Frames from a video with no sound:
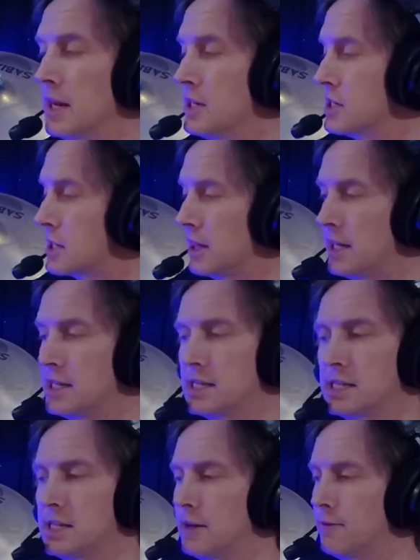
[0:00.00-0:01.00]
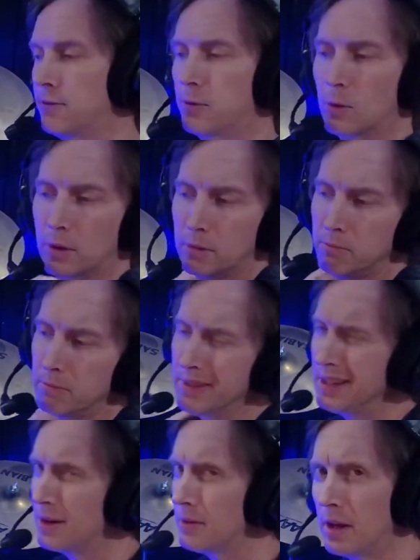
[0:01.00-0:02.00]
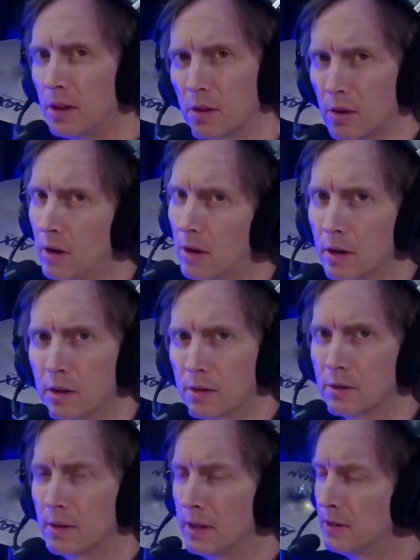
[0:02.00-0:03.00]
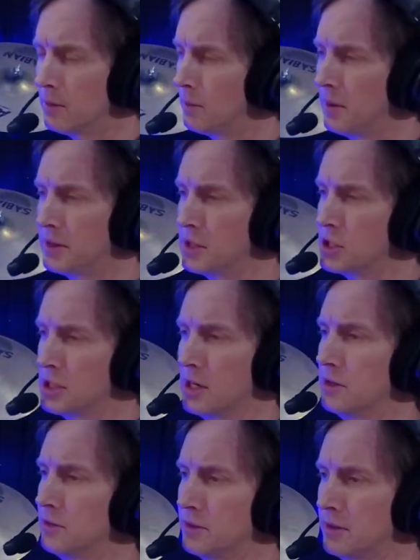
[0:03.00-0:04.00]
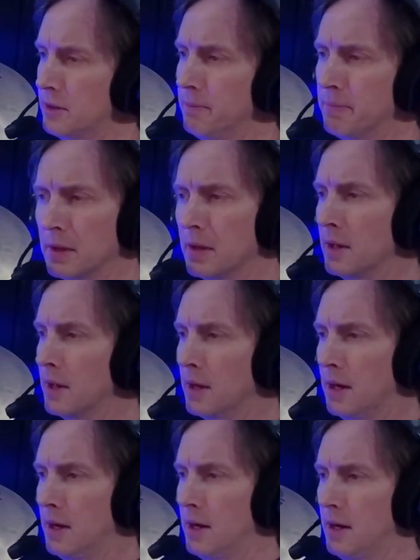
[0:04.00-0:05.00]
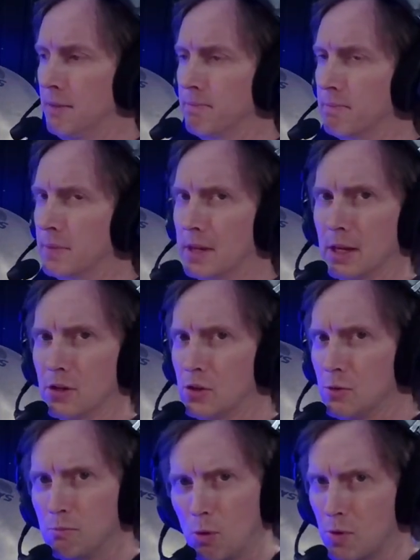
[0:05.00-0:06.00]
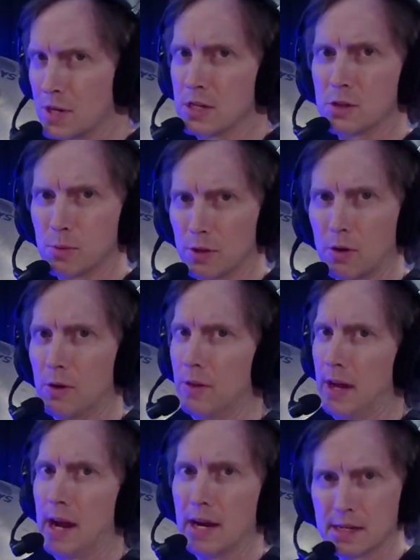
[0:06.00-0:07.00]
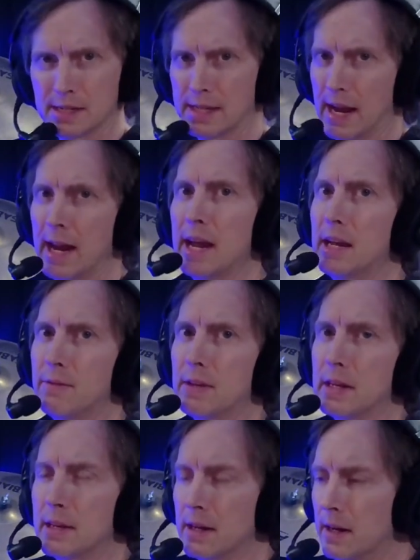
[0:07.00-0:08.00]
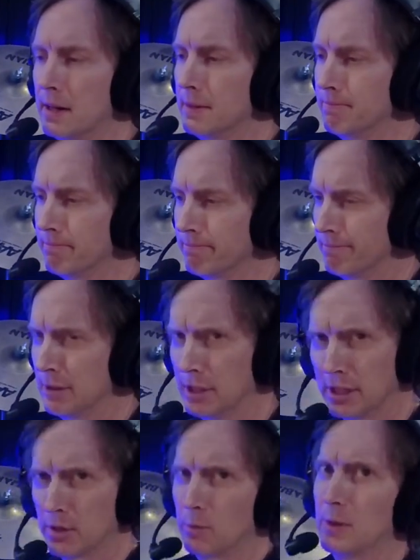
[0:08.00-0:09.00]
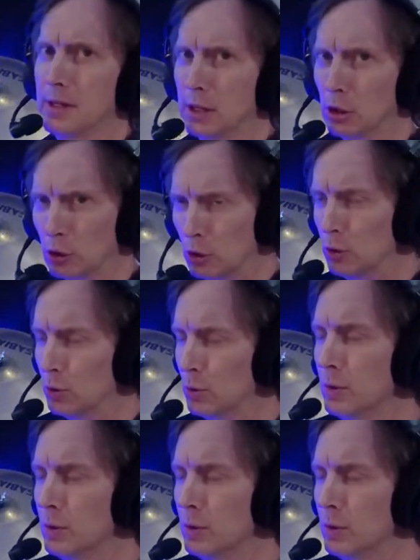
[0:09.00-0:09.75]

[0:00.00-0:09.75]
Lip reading: just let it sit for, not long, because I don't want the shells to get too moist with all that heavy liquid and goo.